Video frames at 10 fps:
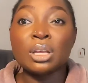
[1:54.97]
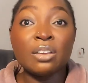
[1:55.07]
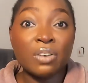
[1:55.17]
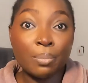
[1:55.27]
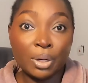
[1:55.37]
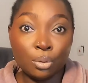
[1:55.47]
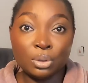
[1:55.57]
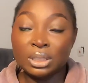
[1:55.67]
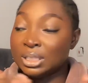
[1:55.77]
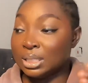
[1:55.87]
If I'm alone
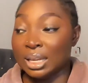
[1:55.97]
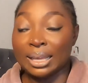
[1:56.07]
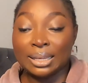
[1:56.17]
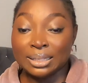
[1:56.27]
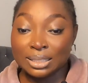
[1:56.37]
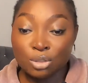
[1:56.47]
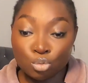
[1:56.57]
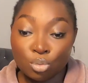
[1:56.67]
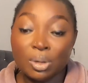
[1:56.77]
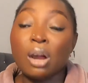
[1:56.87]
in this, like in this
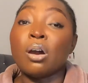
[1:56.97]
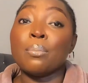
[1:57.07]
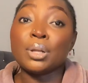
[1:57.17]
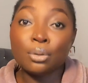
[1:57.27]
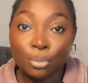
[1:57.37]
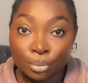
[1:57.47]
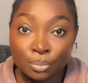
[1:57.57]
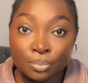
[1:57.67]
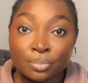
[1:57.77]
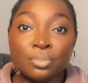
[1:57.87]
room now, I'm alone,
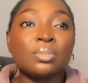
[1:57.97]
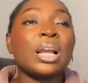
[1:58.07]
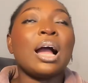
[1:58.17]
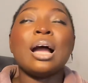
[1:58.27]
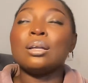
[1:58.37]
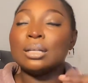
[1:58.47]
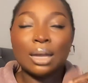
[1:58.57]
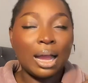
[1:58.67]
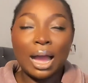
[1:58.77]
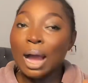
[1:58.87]

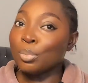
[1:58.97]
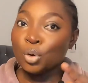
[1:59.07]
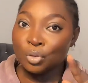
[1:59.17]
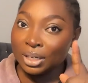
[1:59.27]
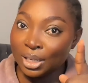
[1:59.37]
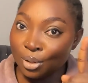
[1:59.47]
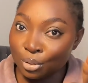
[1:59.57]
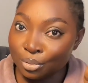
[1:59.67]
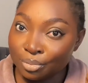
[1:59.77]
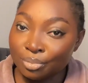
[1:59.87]
I'm not really
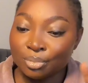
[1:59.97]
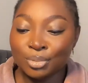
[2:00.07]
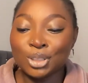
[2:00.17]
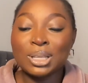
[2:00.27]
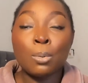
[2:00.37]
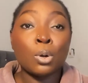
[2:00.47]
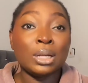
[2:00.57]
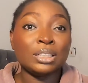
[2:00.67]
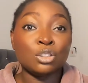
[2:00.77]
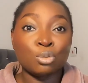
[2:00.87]
alone, because I'm
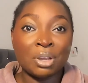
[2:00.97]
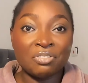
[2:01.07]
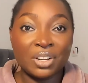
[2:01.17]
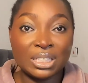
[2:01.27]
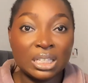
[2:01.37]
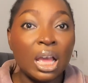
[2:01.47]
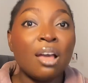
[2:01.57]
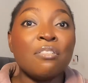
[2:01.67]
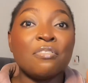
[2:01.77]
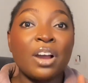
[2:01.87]
connecting to my friends
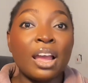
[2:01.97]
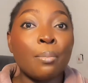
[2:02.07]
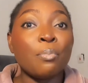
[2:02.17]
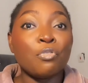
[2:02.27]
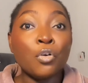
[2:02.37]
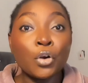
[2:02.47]
via phone